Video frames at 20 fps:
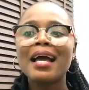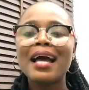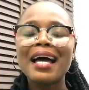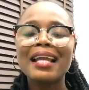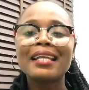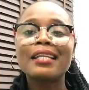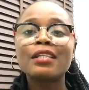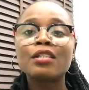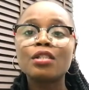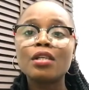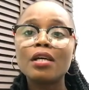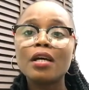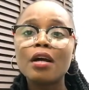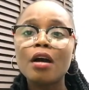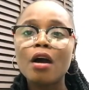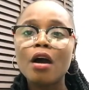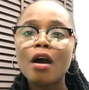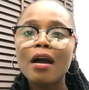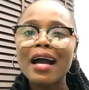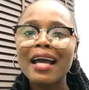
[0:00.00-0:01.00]
and it
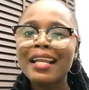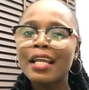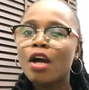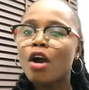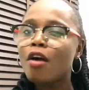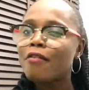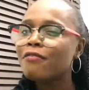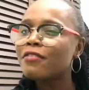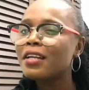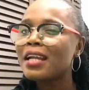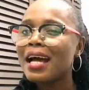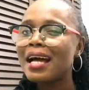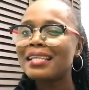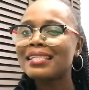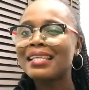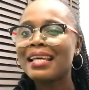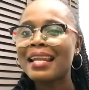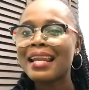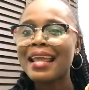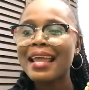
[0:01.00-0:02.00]
often
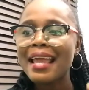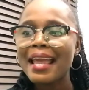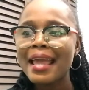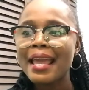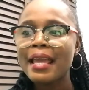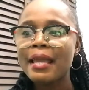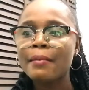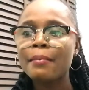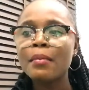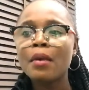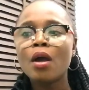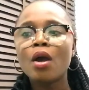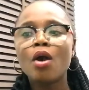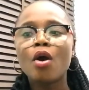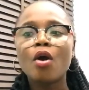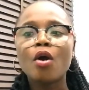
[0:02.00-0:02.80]
has an aim